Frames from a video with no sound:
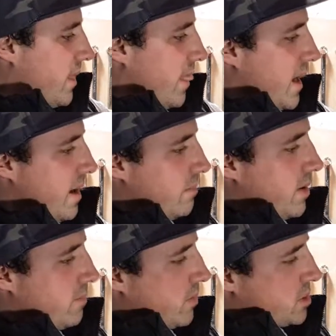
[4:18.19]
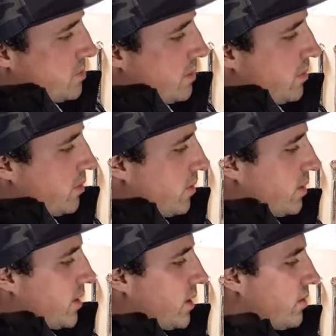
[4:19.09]
but most people are
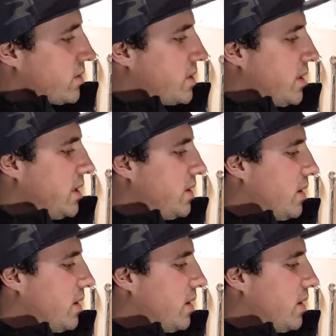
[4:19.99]
only going to need